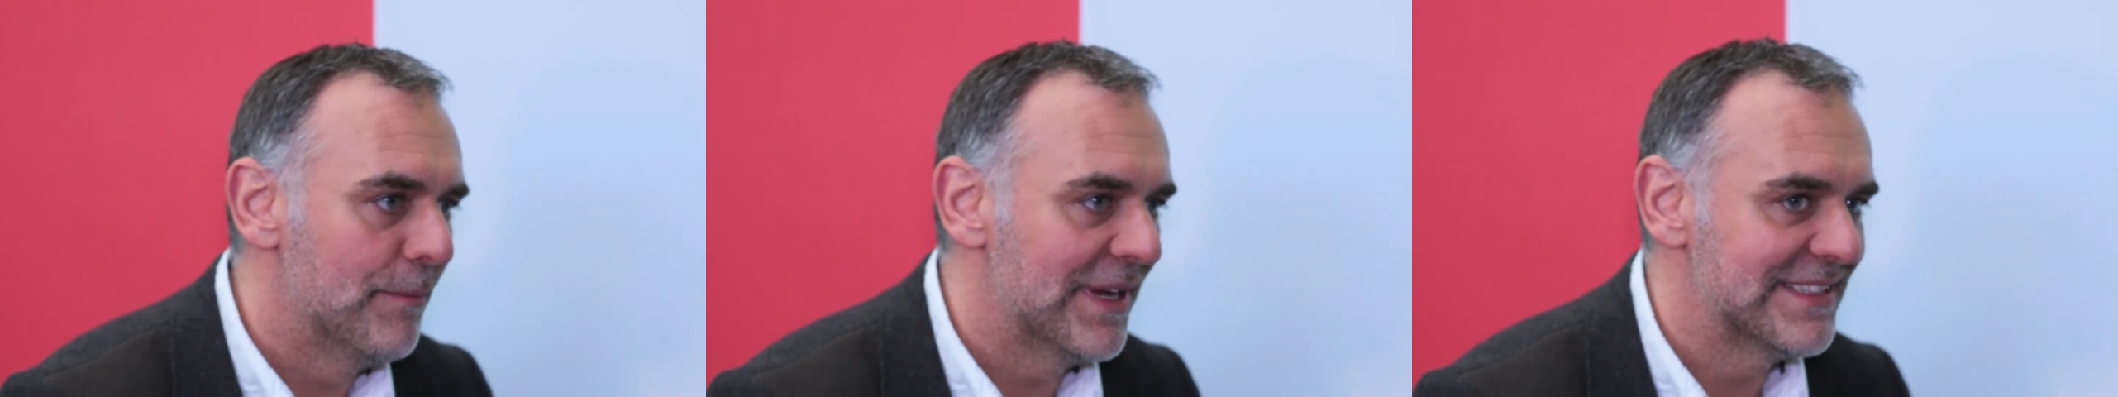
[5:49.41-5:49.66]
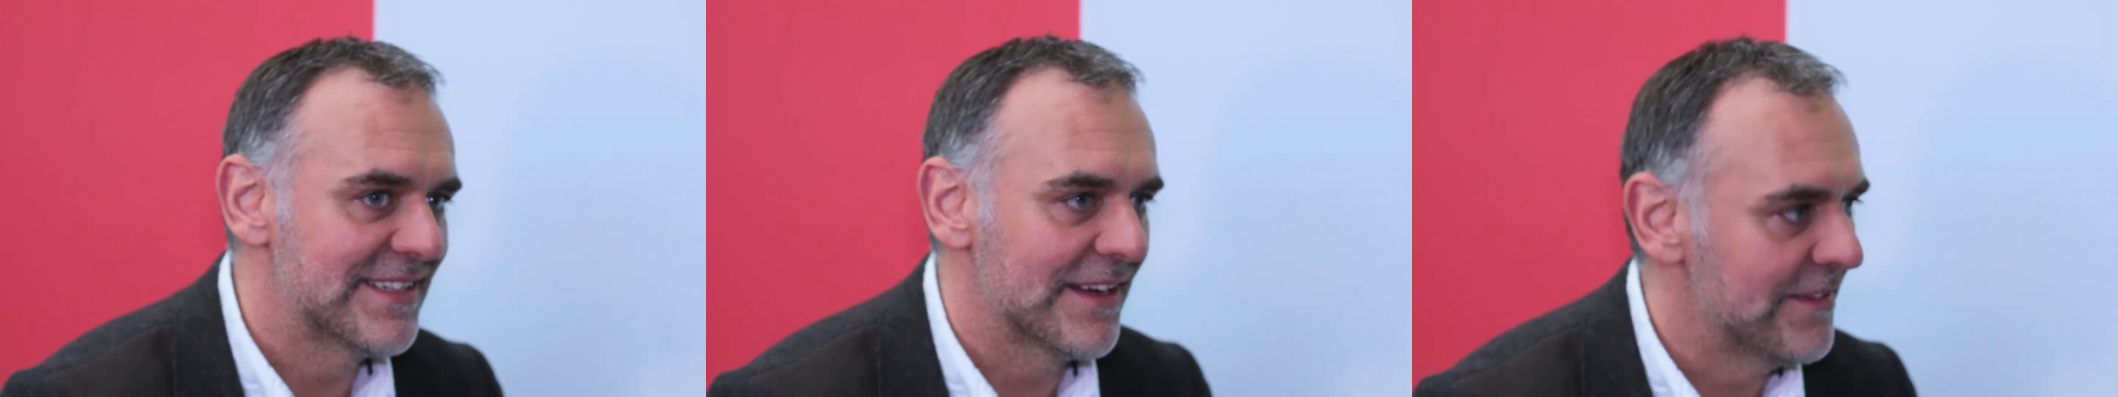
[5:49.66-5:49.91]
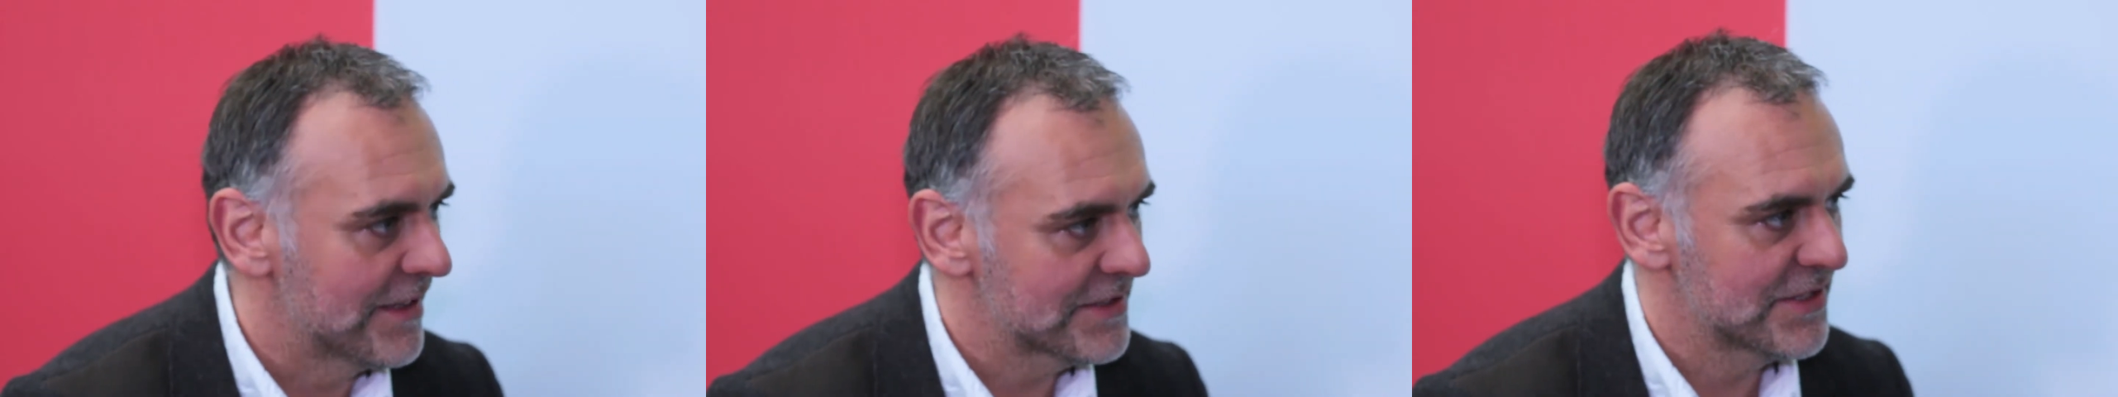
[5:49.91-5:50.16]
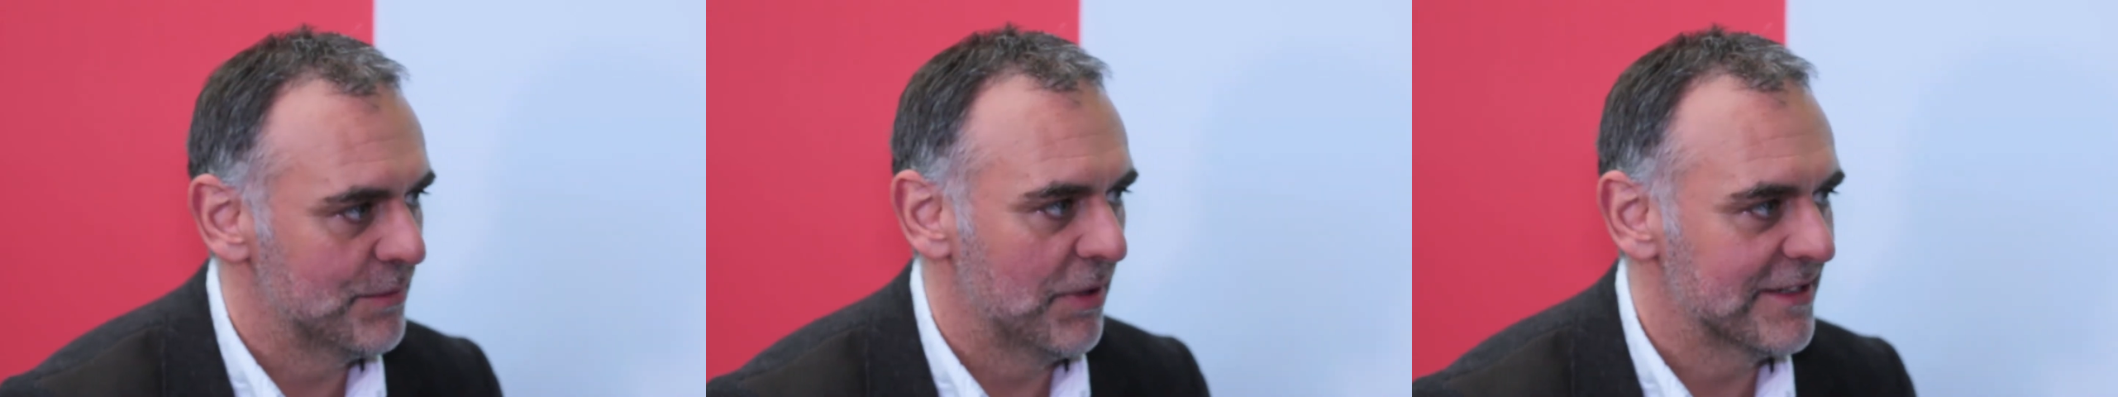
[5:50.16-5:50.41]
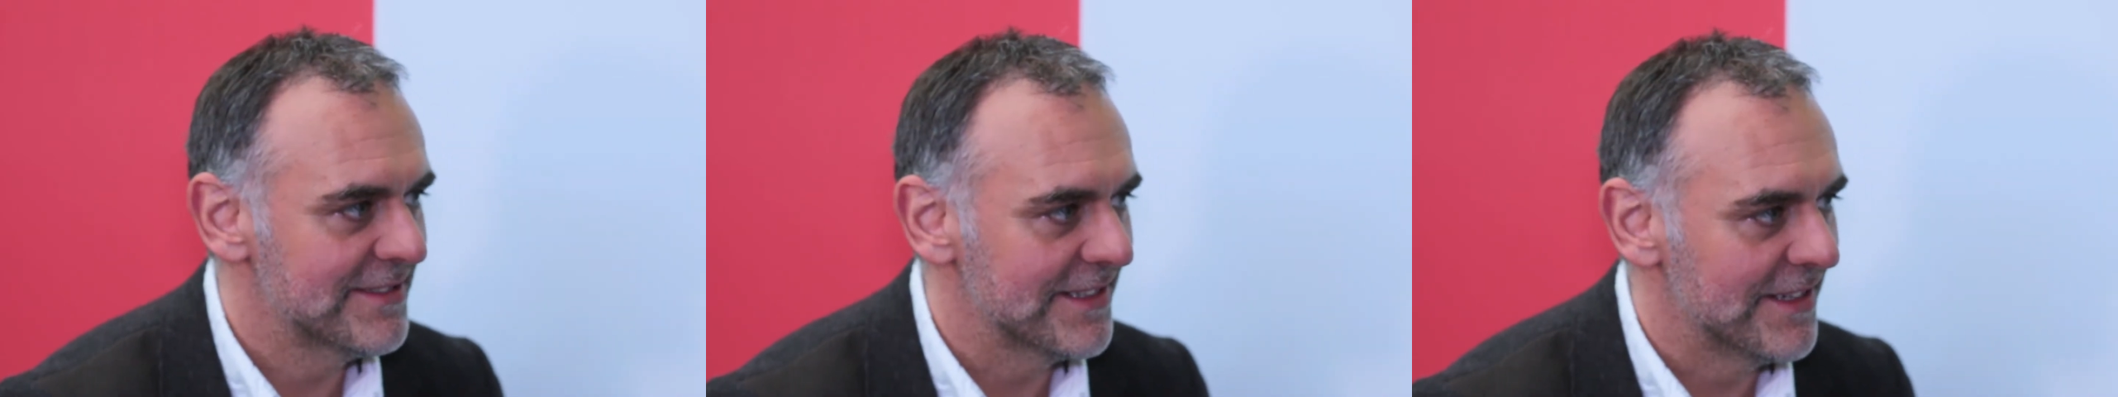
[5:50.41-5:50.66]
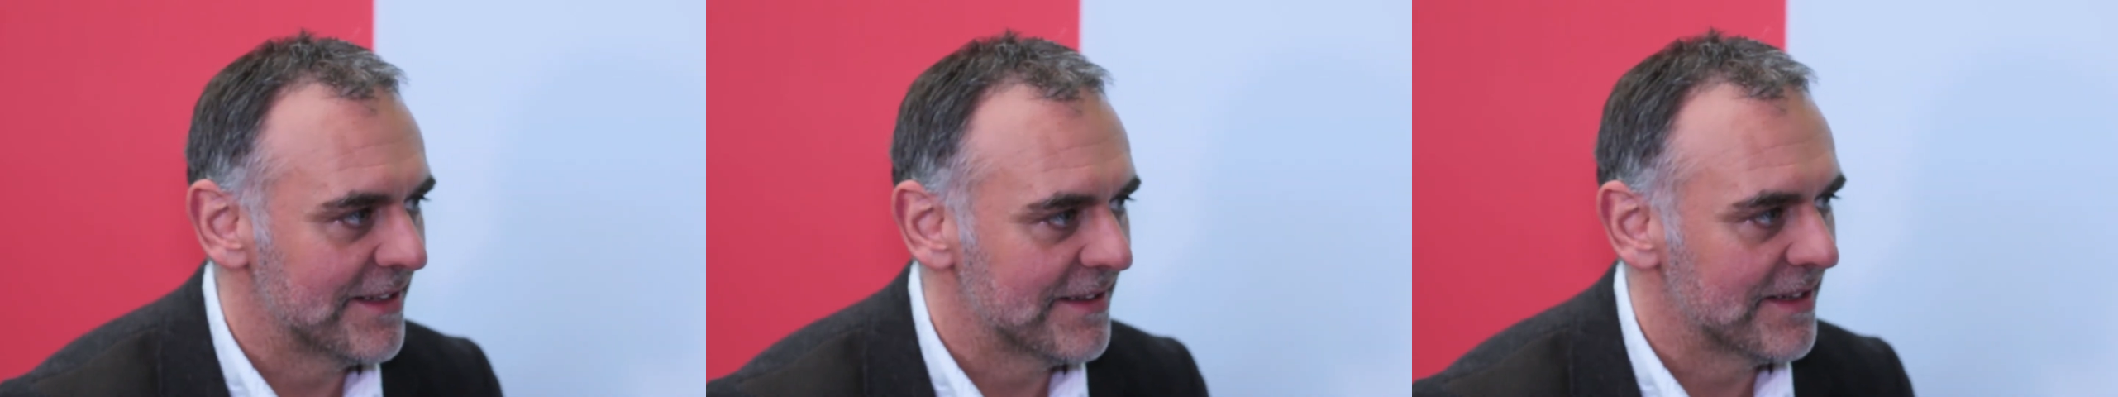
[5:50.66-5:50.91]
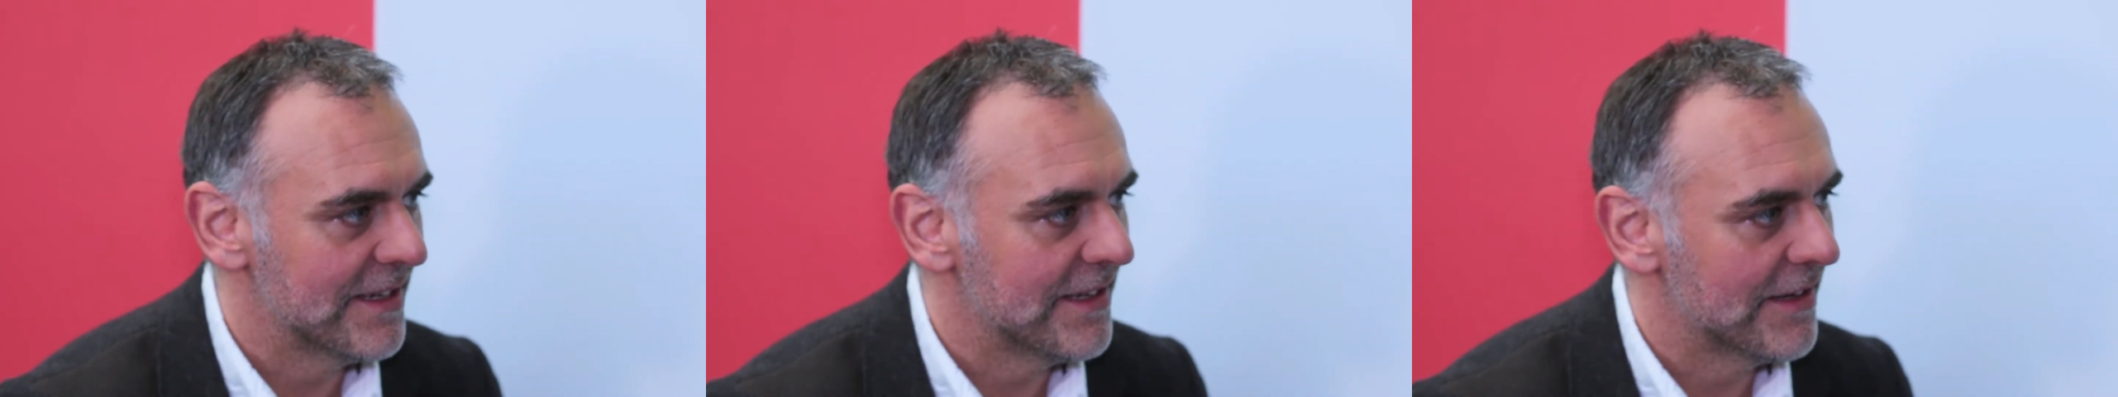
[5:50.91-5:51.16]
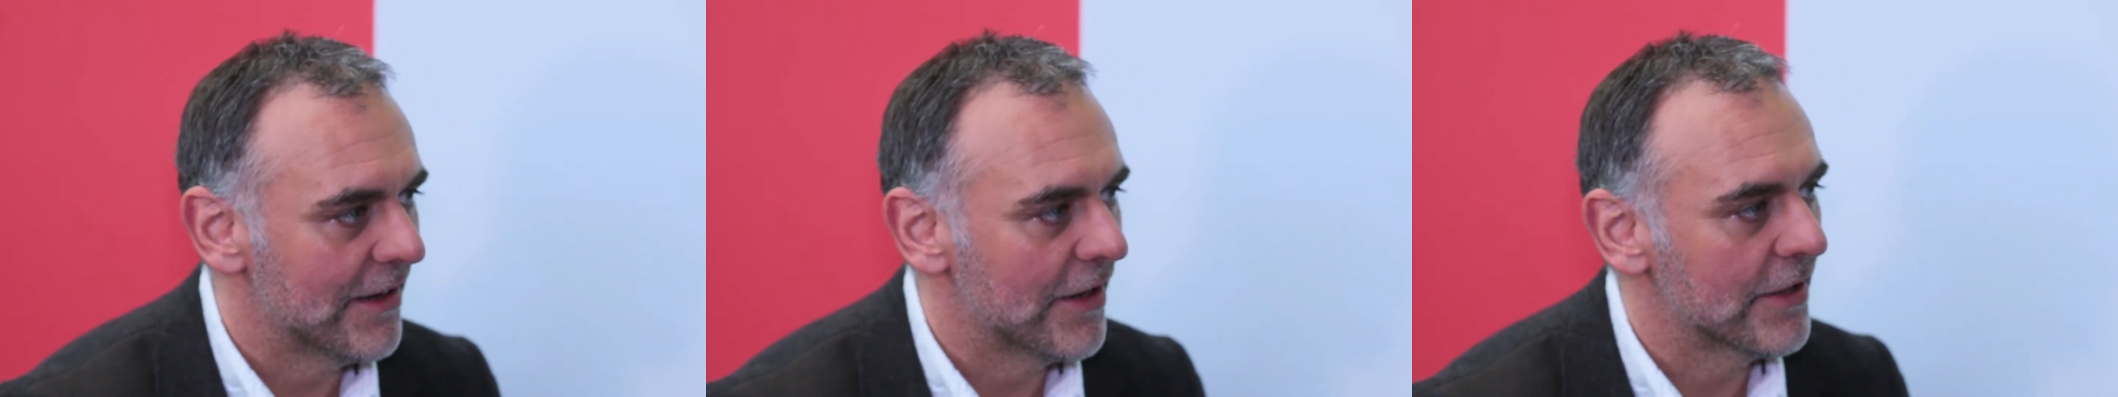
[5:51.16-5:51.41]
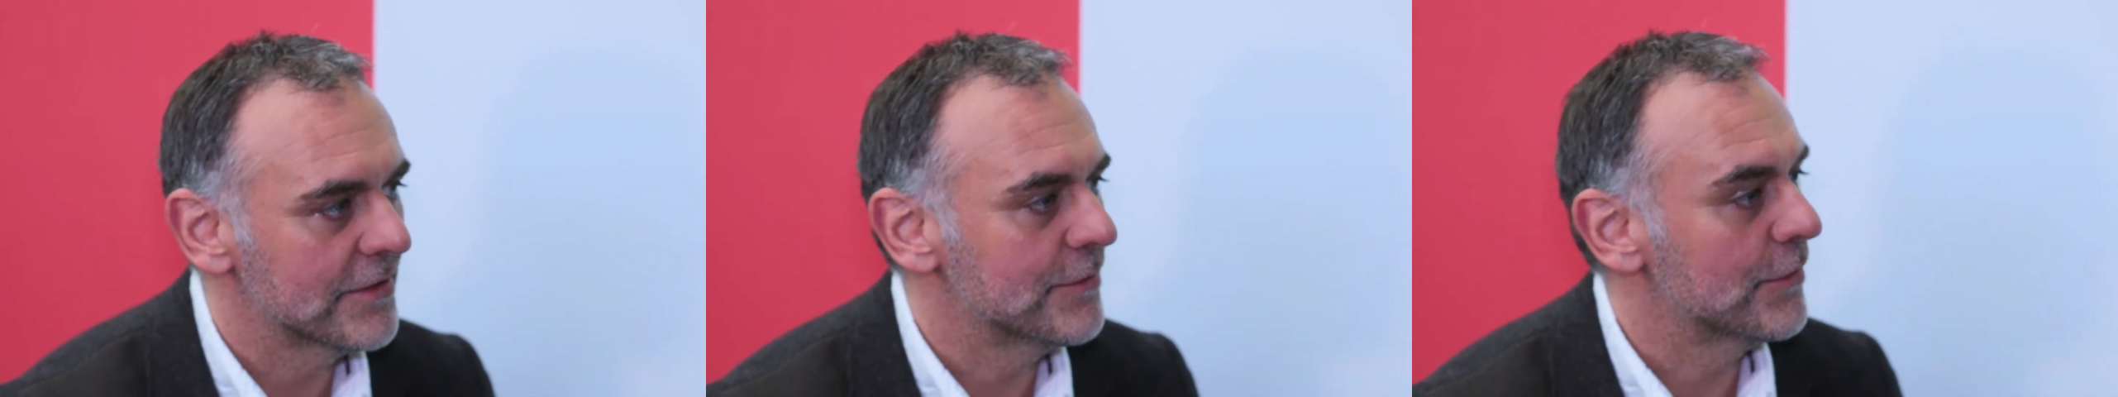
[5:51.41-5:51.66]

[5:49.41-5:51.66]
maintain that stability in the